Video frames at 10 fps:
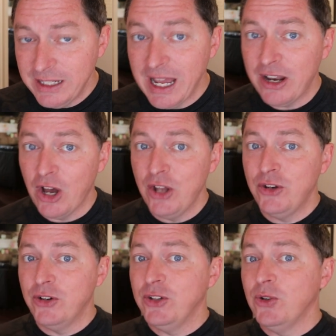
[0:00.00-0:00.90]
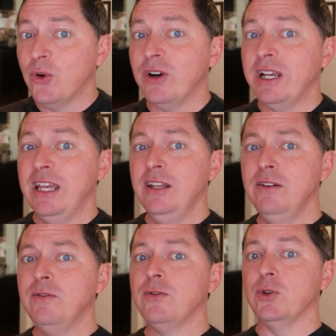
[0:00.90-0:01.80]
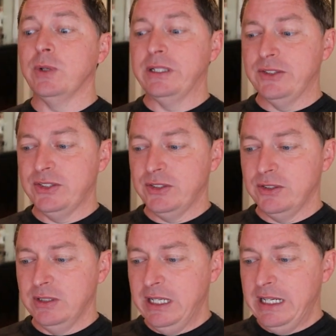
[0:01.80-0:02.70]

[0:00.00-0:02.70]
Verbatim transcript: not under your influence.